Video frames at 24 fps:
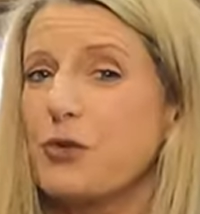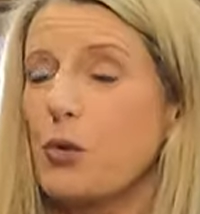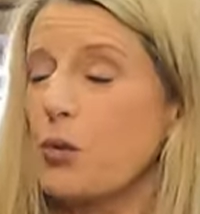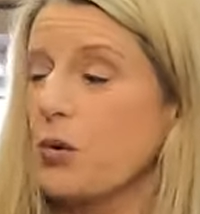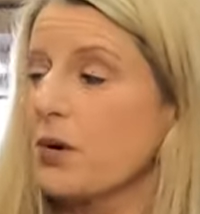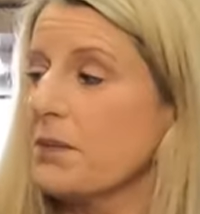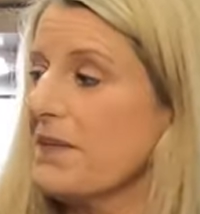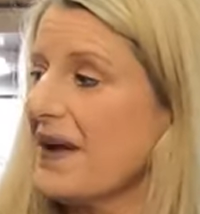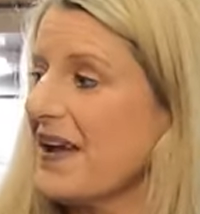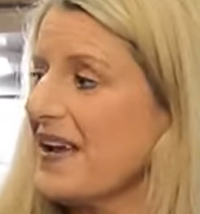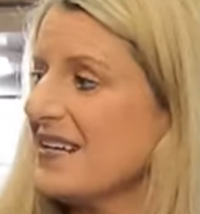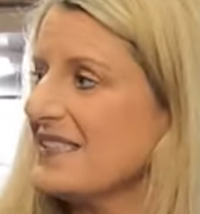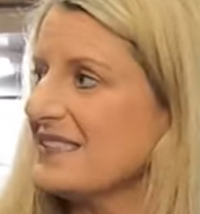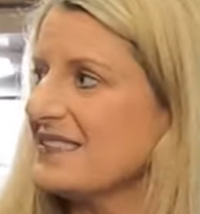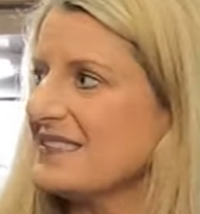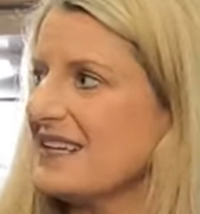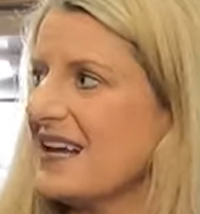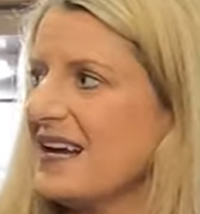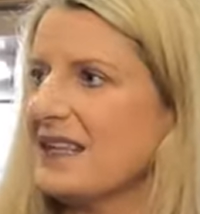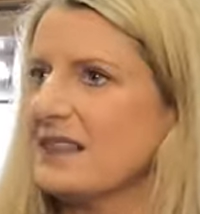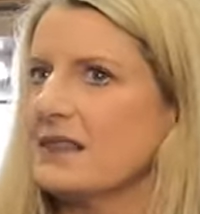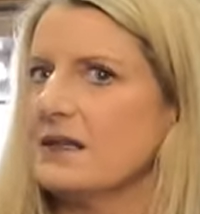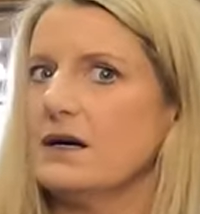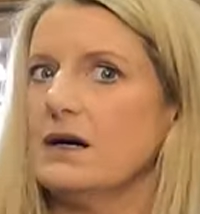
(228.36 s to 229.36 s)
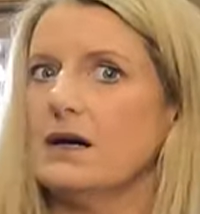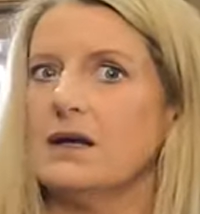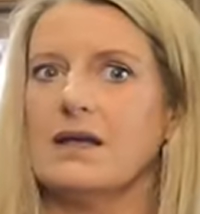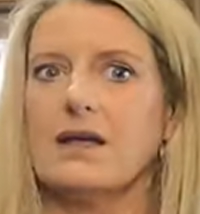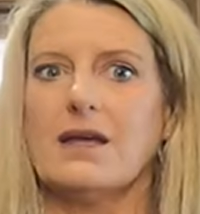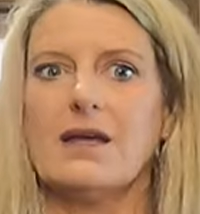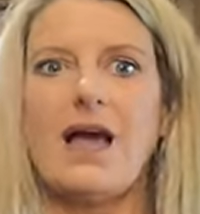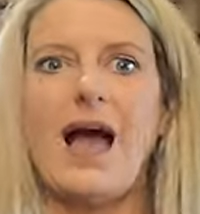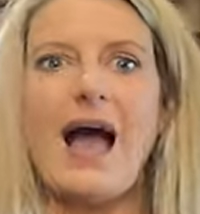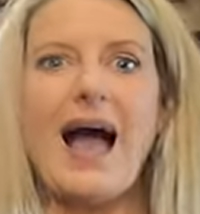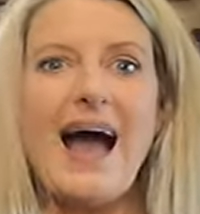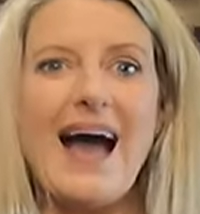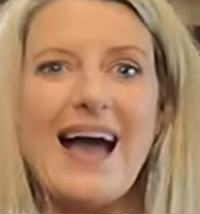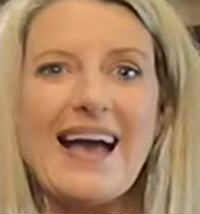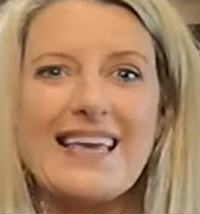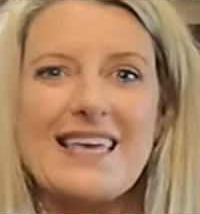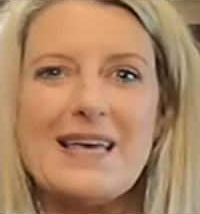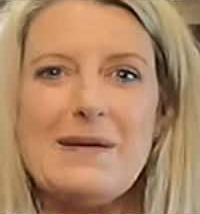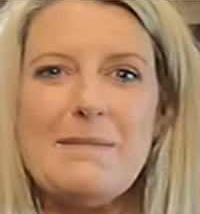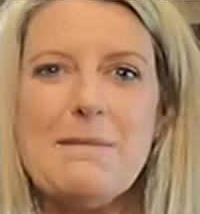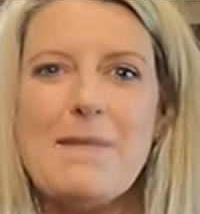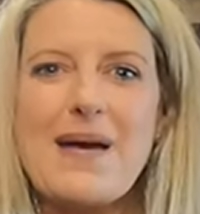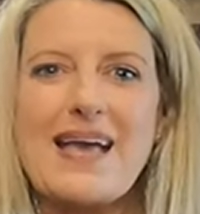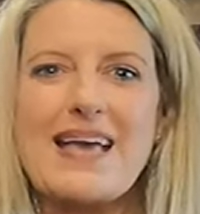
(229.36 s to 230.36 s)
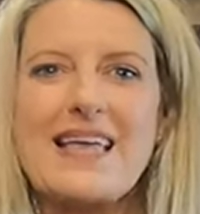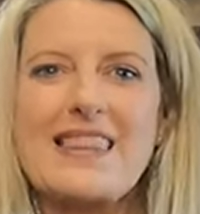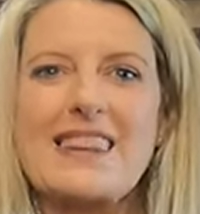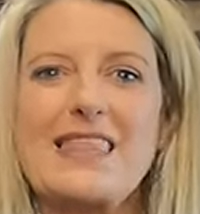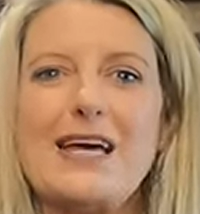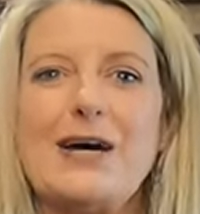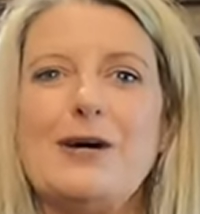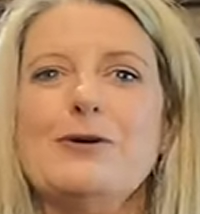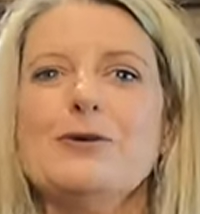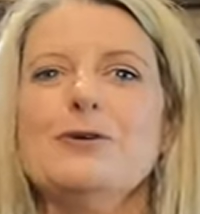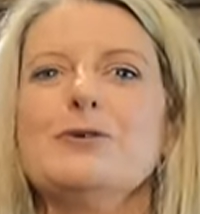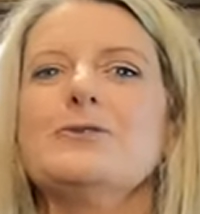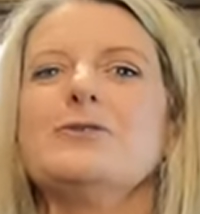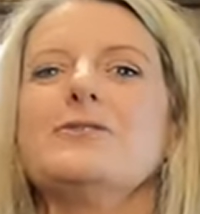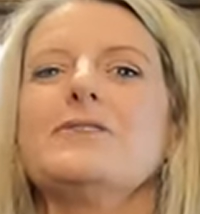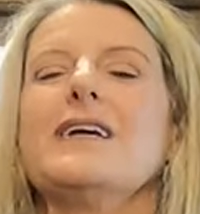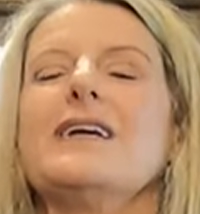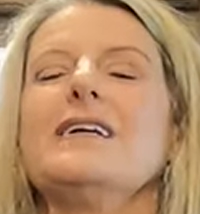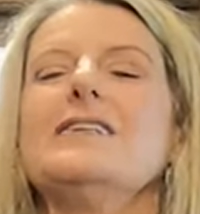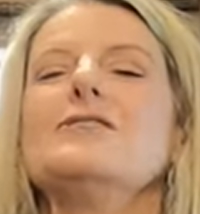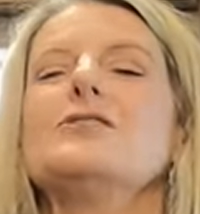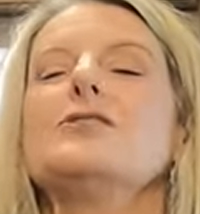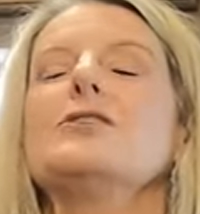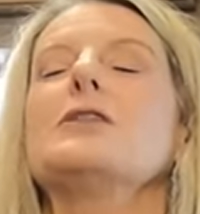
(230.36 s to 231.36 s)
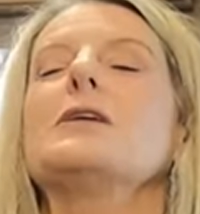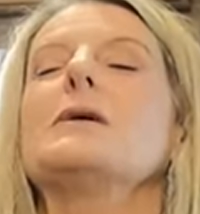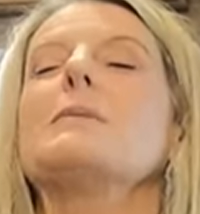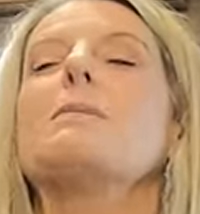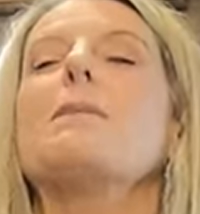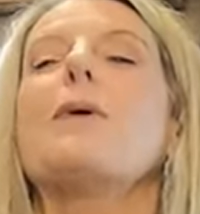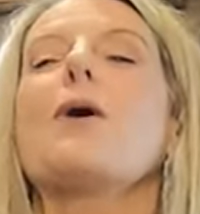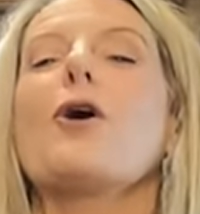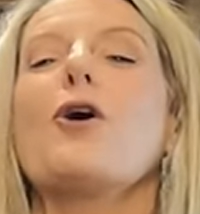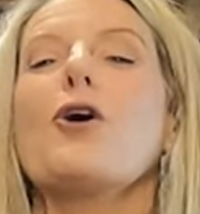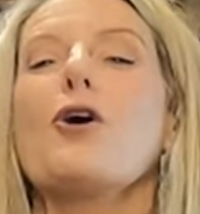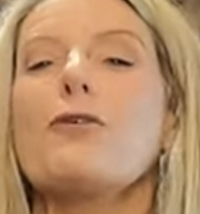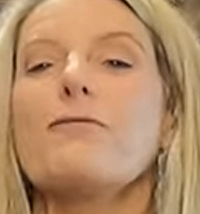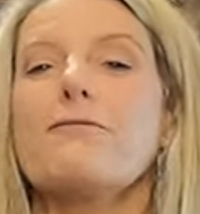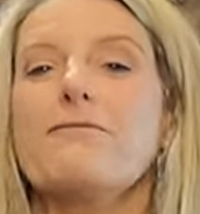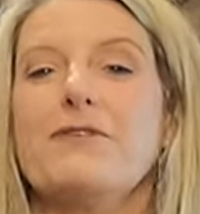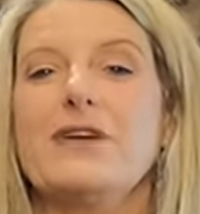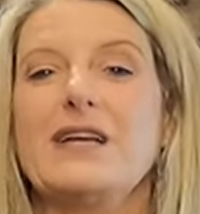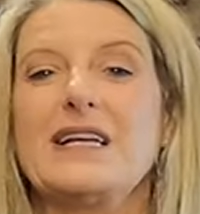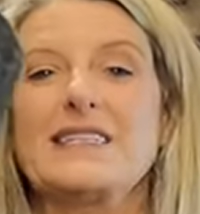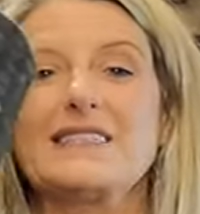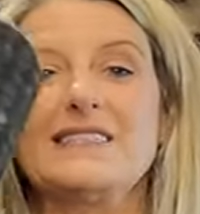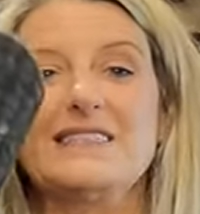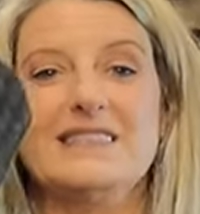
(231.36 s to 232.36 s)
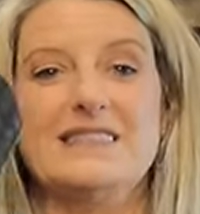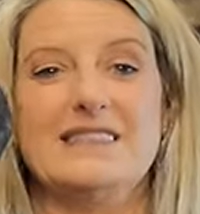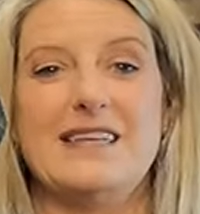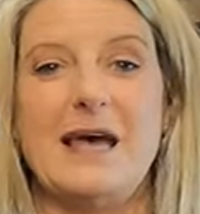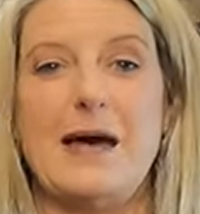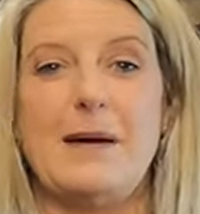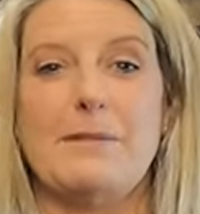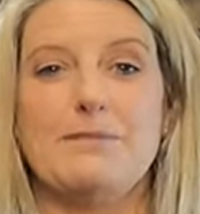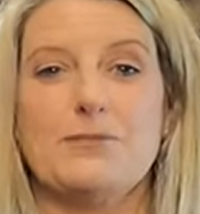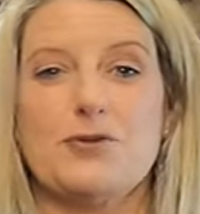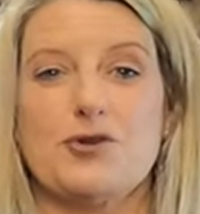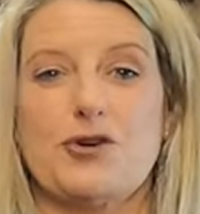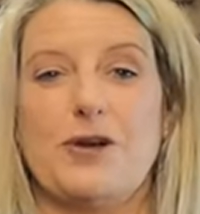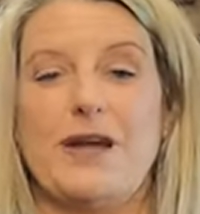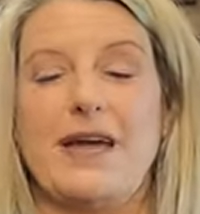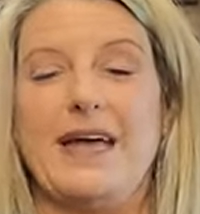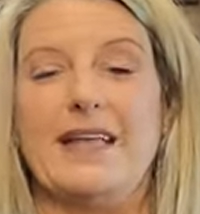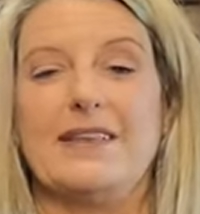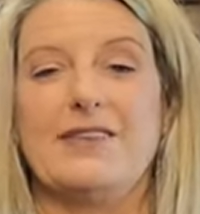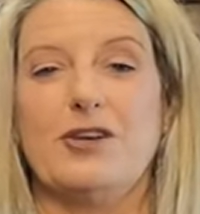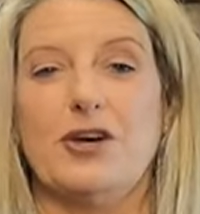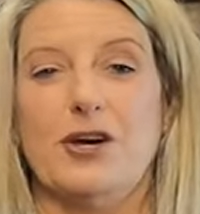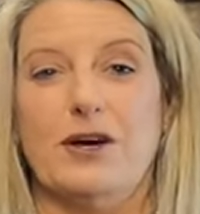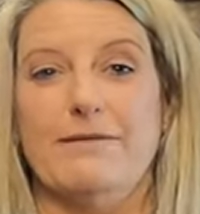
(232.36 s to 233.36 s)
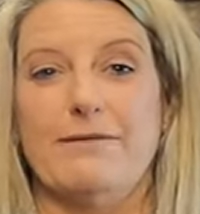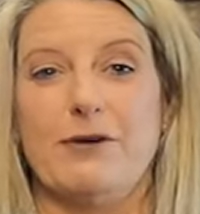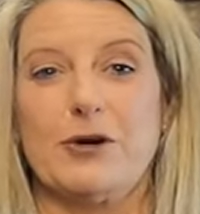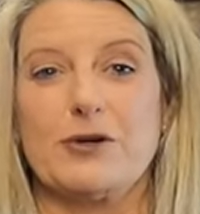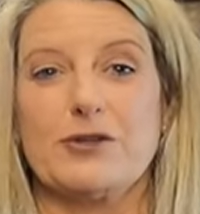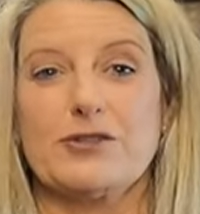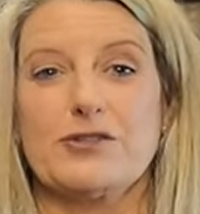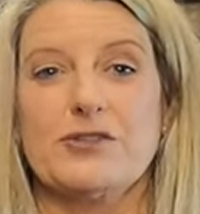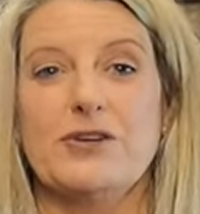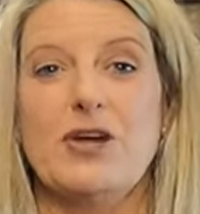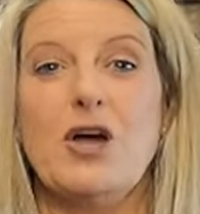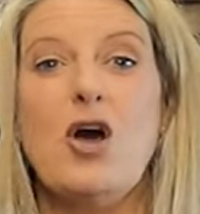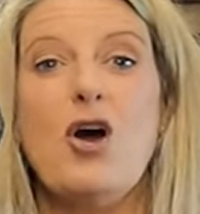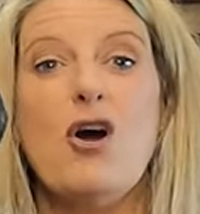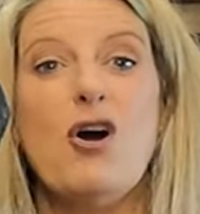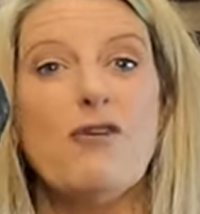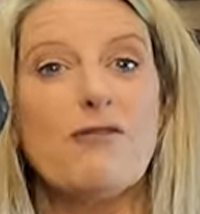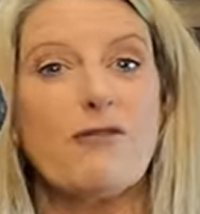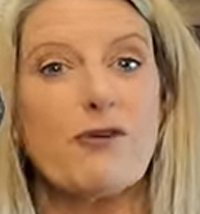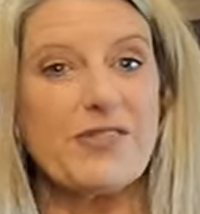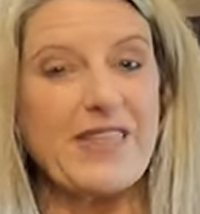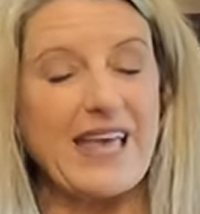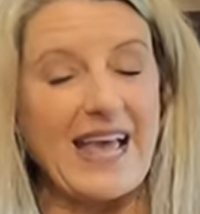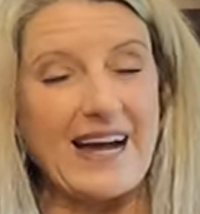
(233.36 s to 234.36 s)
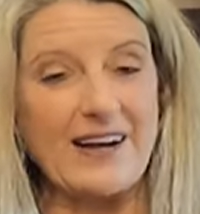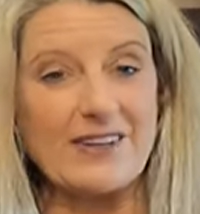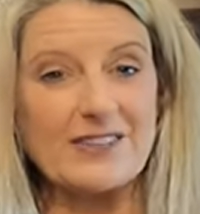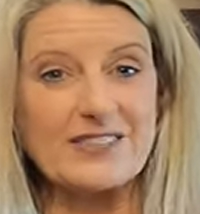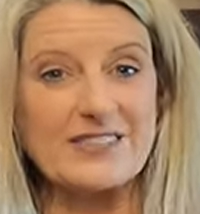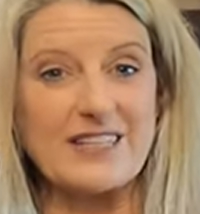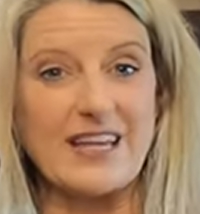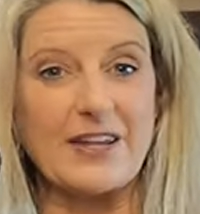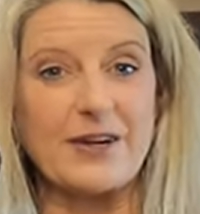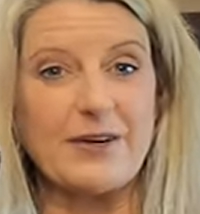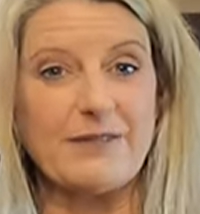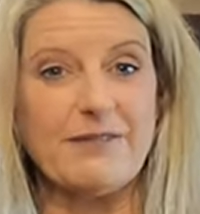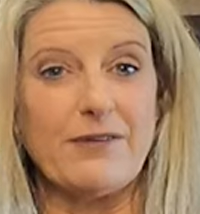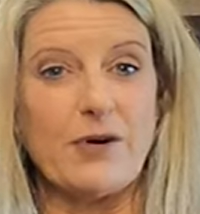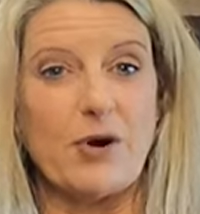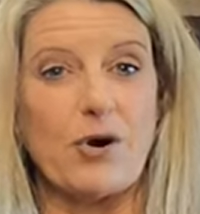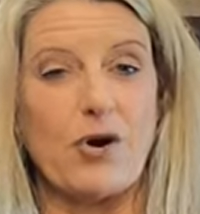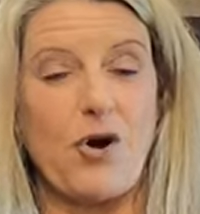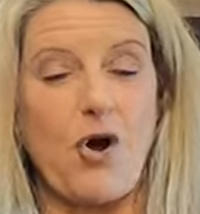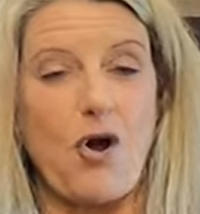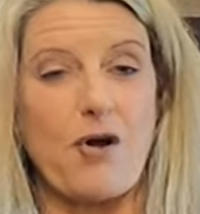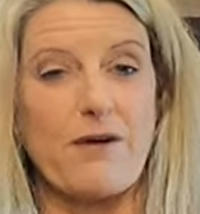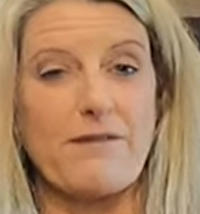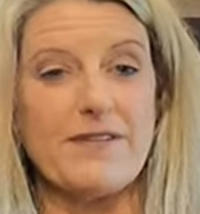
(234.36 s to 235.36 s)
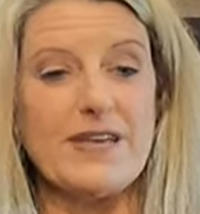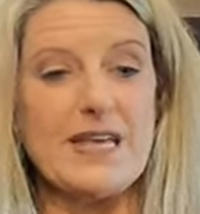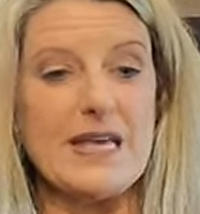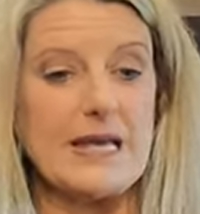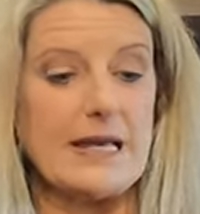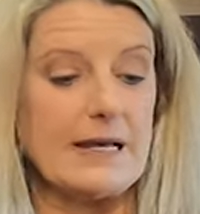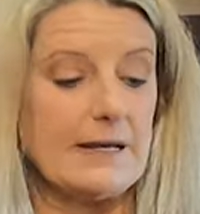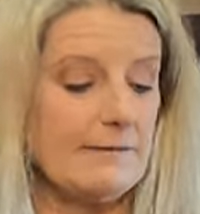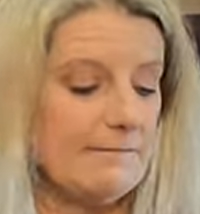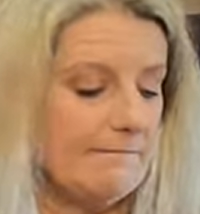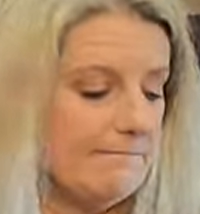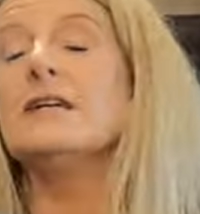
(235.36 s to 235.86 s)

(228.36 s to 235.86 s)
floor mats I thought I can make those into the perfect step tread covers for the outside of our RV